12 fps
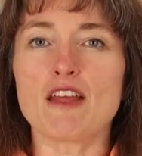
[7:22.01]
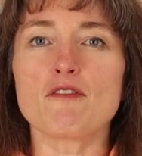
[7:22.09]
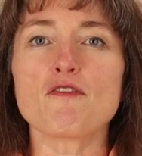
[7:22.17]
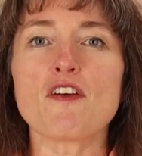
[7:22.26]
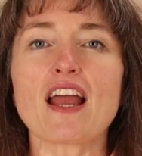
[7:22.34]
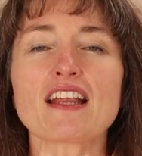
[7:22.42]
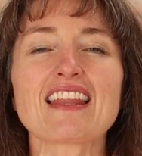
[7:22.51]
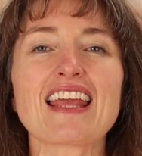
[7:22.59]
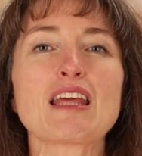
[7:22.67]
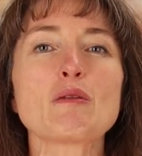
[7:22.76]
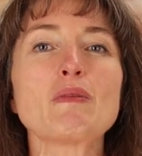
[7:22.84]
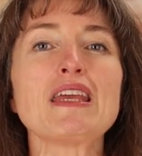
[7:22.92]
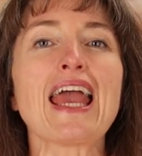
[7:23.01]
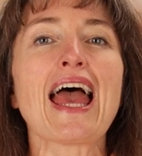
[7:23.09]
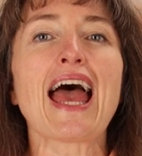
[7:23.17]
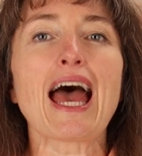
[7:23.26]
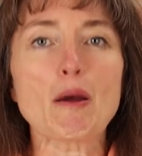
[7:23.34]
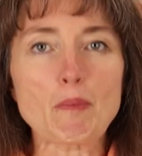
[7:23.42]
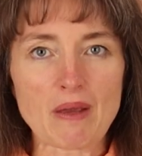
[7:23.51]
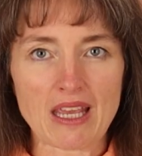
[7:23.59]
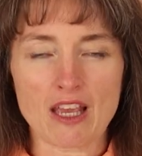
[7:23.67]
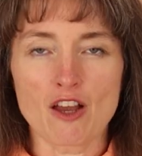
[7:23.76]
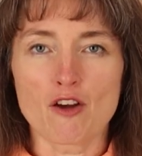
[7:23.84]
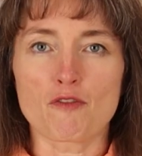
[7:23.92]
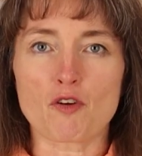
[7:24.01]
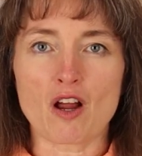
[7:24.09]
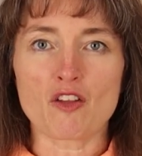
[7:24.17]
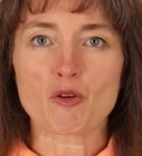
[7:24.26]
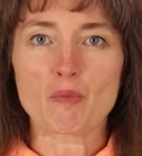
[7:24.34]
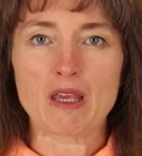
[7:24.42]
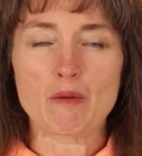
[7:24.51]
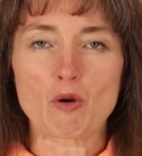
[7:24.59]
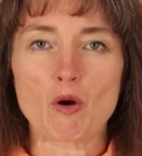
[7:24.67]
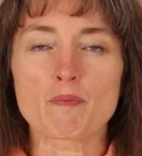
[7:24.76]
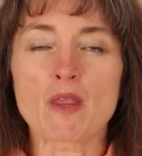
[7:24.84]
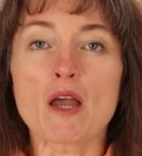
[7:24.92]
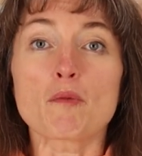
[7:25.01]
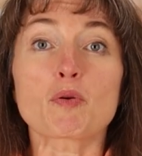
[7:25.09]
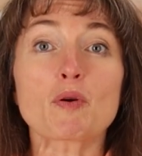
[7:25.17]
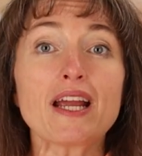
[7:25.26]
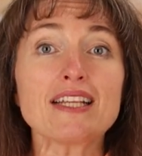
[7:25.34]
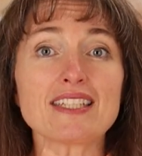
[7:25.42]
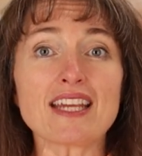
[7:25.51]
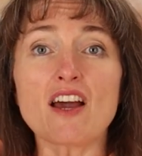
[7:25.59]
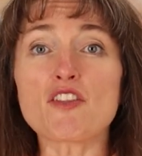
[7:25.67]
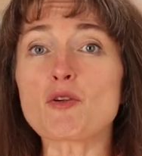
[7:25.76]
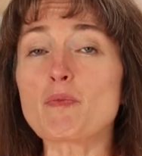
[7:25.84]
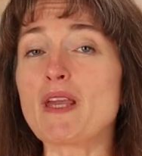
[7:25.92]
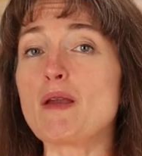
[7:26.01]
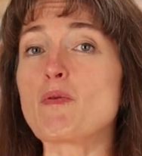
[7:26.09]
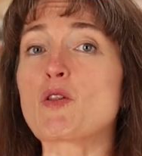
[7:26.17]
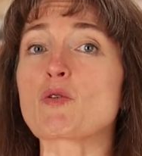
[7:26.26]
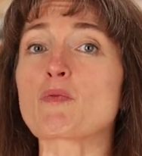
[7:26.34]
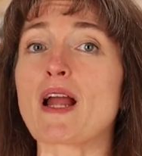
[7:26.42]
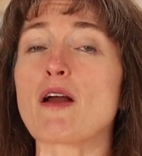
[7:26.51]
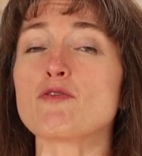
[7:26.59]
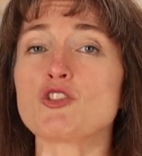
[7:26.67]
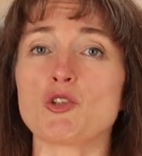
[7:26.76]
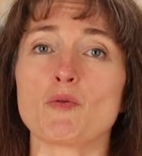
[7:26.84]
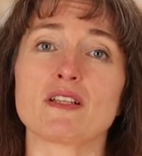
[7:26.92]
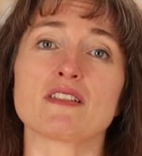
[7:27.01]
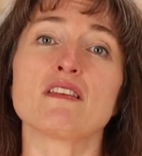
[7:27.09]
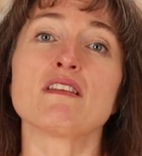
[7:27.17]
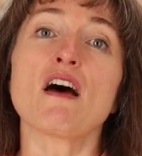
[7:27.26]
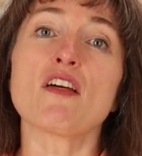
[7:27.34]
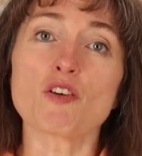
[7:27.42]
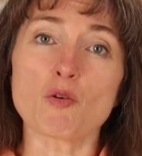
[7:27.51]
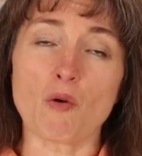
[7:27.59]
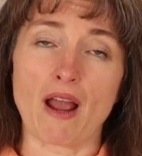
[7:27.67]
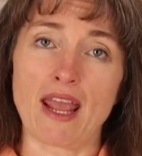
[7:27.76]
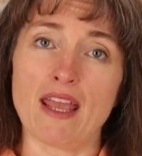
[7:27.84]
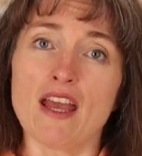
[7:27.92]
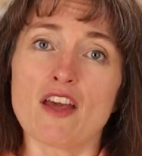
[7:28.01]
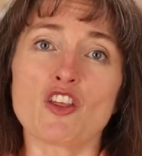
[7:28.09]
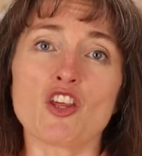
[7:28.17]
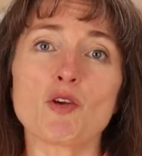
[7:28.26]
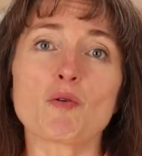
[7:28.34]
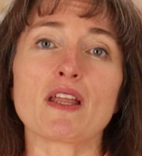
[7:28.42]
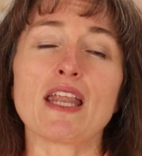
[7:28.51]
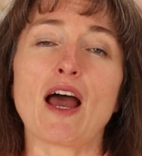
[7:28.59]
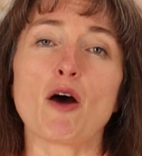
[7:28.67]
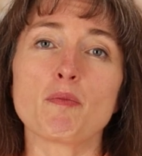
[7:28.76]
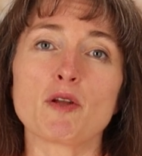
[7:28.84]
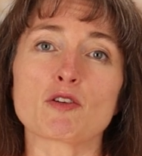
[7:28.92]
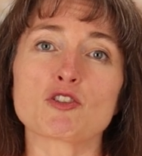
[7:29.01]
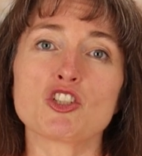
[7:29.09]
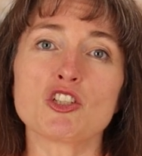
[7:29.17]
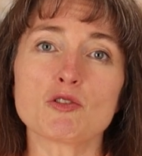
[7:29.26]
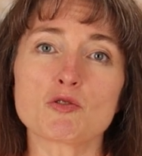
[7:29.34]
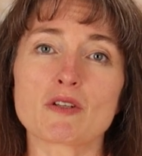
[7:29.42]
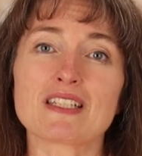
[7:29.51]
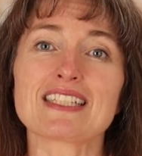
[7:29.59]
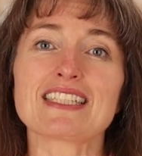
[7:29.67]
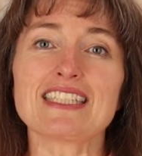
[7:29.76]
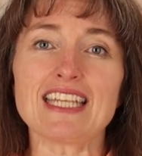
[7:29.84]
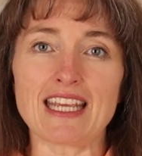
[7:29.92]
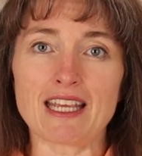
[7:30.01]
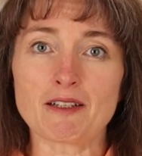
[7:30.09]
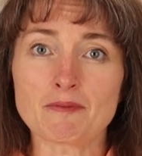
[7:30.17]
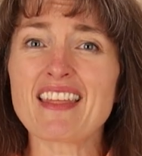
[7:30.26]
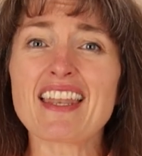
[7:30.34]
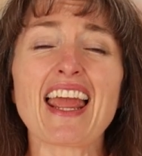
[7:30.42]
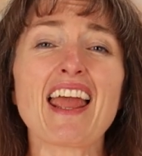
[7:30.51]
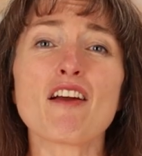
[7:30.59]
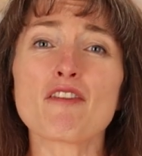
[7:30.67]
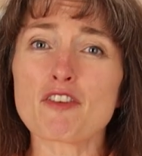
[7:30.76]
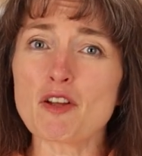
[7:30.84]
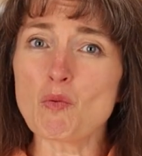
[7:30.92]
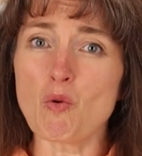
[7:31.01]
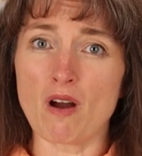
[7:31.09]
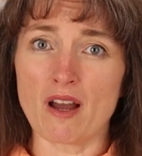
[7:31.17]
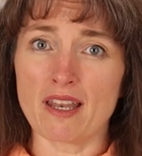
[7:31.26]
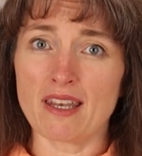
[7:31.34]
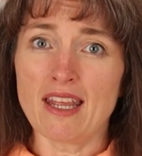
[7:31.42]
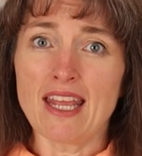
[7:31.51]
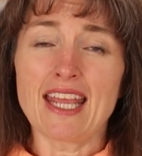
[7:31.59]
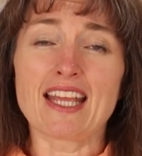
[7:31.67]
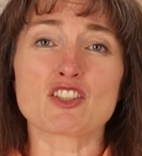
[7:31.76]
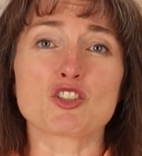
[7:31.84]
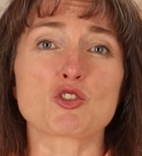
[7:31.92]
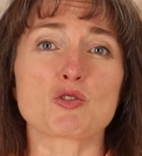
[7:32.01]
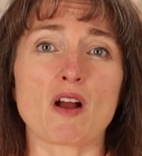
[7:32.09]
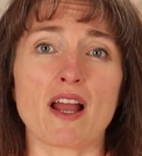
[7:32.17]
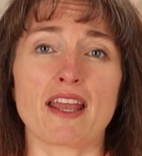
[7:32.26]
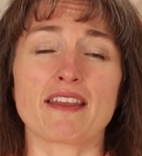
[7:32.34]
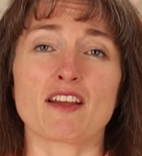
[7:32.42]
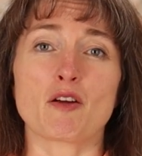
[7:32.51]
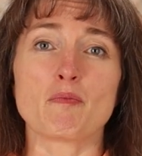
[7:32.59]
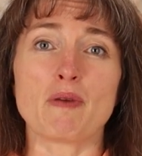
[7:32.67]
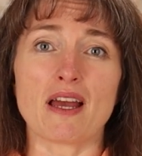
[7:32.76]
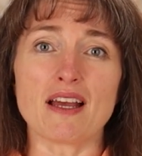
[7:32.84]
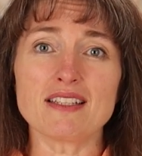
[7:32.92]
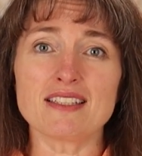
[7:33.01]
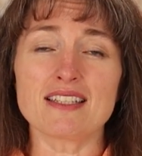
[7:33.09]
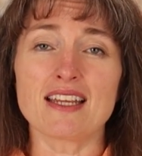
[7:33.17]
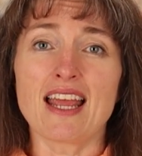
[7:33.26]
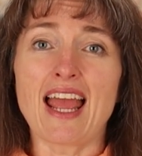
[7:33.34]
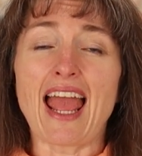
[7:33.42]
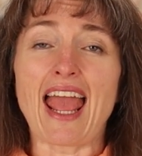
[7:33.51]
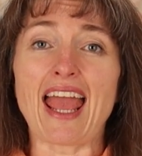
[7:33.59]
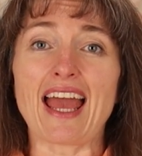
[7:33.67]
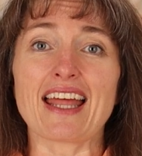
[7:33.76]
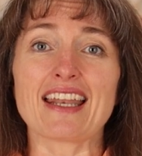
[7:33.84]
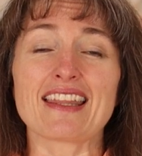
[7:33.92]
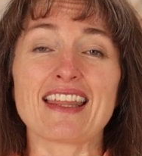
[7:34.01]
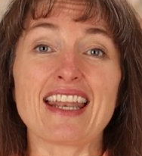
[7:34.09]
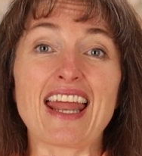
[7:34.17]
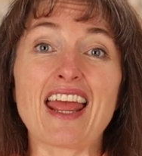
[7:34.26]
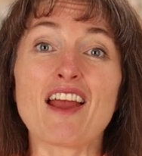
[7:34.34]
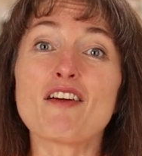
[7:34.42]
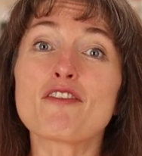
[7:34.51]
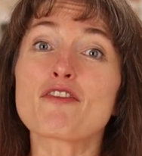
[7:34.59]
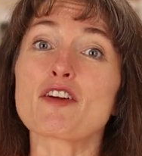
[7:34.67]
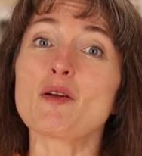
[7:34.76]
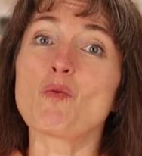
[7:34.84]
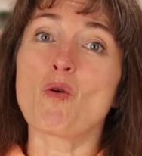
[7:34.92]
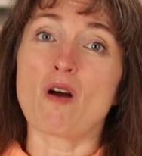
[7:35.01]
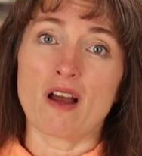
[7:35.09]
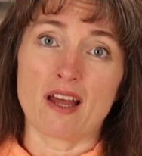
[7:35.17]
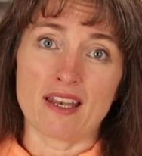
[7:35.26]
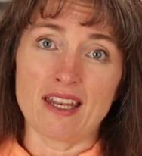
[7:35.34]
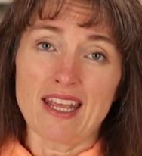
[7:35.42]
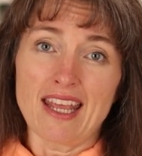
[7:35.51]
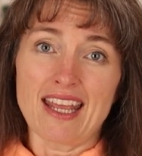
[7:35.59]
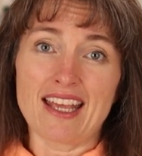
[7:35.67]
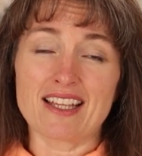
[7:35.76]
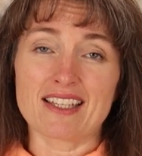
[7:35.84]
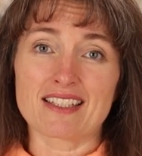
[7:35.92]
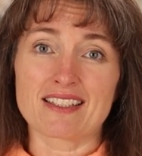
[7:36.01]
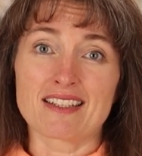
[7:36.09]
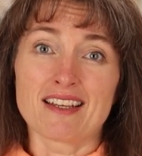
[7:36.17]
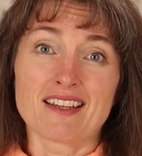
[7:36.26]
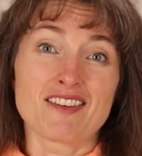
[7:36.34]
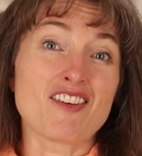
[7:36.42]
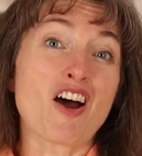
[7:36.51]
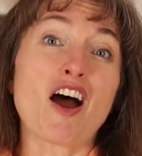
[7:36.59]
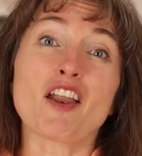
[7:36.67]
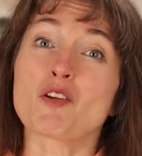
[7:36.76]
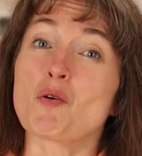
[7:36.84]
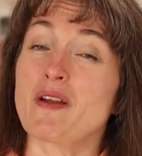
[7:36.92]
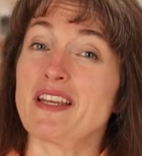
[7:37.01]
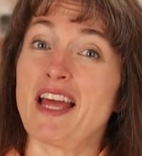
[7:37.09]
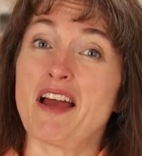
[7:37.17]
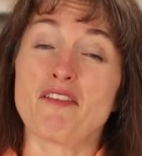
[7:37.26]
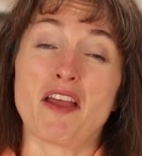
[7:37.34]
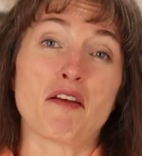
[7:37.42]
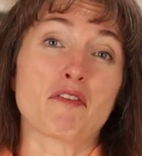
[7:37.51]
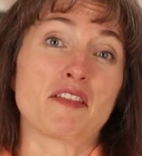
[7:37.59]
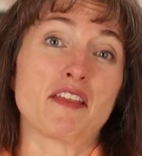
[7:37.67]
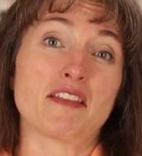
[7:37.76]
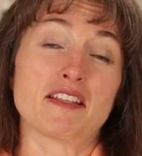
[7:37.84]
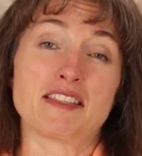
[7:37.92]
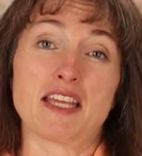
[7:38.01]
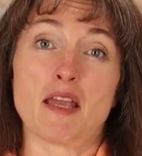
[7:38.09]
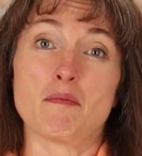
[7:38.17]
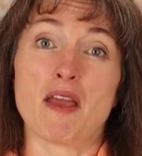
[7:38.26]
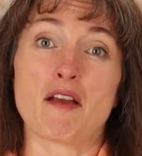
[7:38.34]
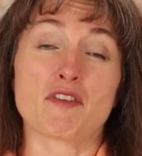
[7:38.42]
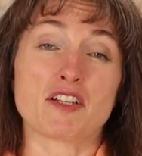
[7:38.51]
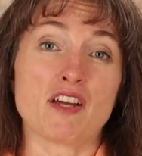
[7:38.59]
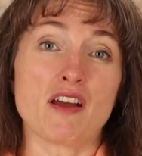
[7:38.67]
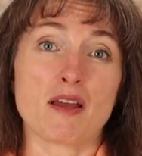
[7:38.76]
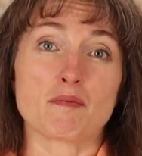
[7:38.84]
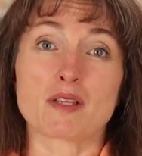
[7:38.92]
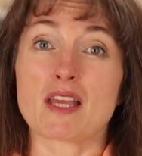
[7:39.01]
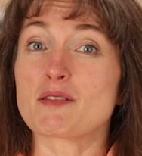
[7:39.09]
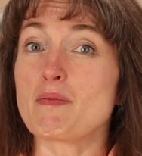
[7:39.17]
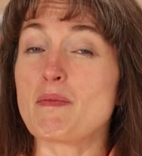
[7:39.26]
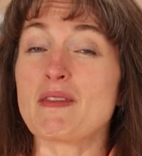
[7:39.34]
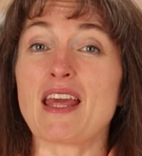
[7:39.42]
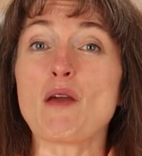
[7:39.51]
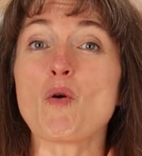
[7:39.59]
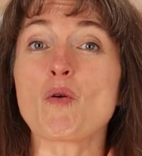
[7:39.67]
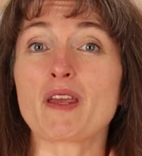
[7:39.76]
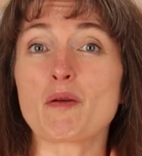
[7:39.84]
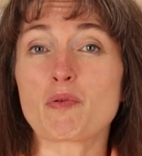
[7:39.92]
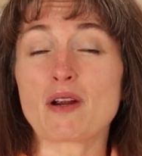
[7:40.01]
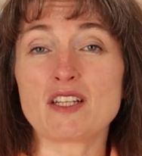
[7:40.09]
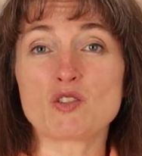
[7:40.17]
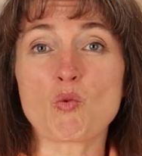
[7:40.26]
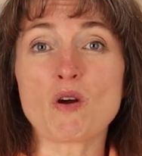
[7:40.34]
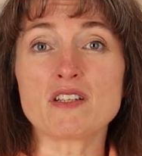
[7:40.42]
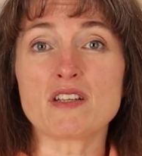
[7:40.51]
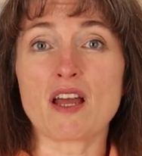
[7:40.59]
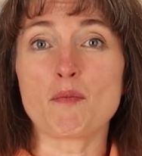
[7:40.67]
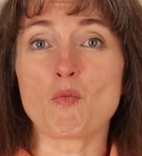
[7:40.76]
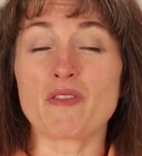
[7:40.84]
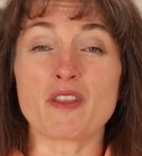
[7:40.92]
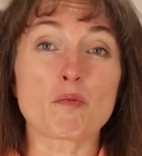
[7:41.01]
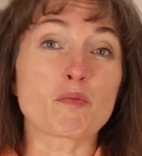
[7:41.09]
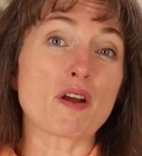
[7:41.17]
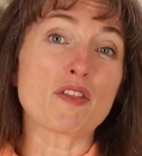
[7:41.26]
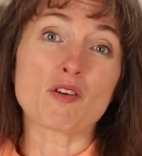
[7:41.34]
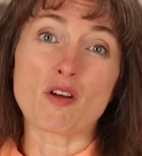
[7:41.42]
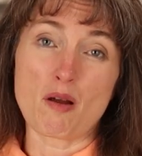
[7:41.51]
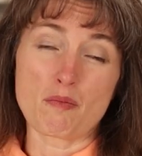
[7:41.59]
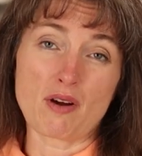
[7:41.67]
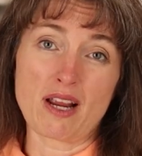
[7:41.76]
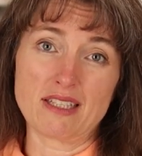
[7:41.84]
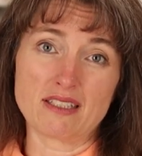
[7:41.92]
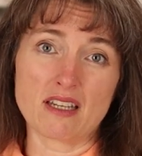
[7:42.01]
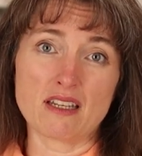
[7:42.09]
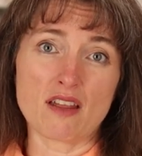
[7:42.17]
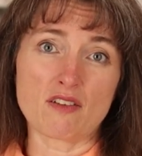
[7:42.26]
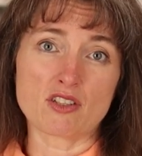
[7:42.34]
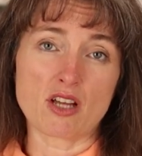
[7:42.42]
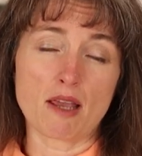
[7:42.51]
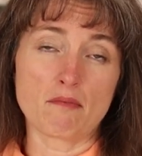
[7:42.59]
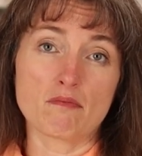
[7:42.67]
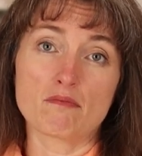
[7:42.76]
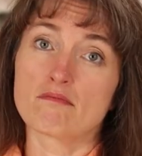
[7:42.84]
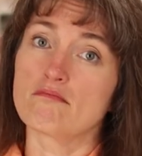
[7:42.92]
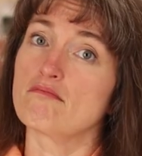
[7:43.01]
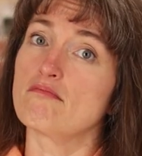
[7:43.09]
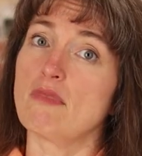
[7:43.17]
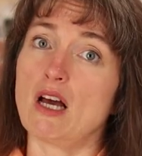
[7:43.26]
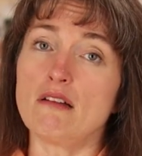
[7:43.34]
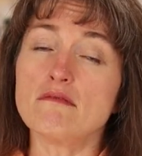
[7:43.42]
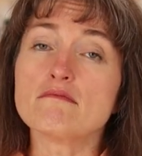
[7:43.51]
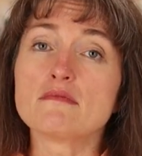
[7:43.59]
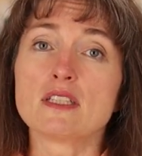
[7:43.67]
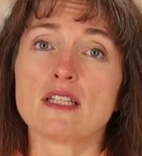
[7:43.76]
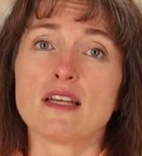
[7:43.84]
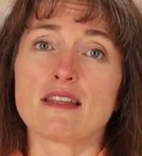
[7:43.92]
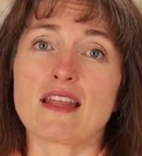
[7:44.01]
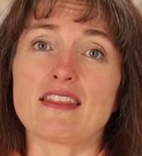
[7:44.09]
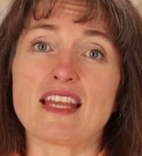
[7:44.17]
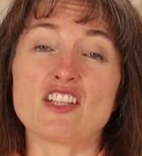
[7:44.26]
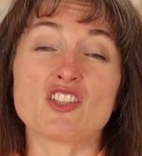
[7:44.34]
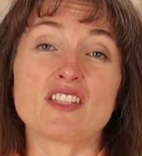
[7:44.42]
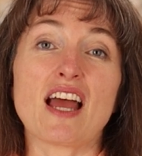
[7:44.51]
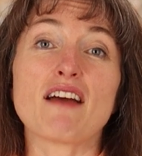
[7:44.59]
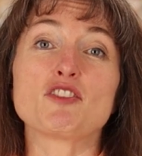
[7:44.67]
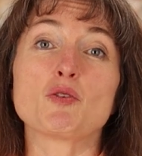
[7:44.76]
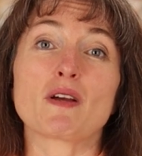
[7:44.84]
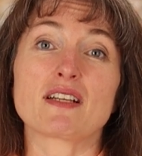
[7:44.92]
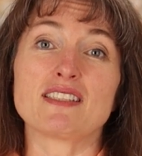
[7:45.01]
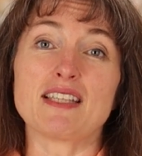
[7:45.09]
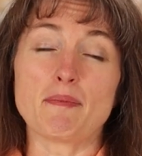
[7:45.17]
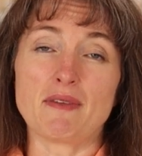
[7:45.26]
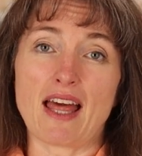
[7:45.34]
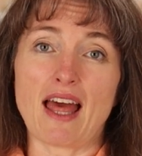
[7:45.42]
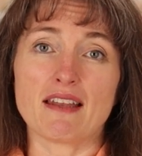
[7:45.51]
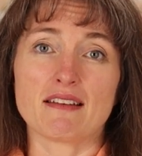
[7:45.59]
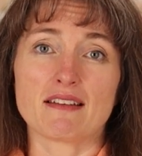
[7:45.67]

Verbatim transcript: In fact, they can be happy for other people. Praising other people around you is another way that you can help your children see that everyone is trying their best and that everyone is not going to have everything the same every time because maybe they won't get praised one time when their brother got praised another time. Well, then they just have to accept that.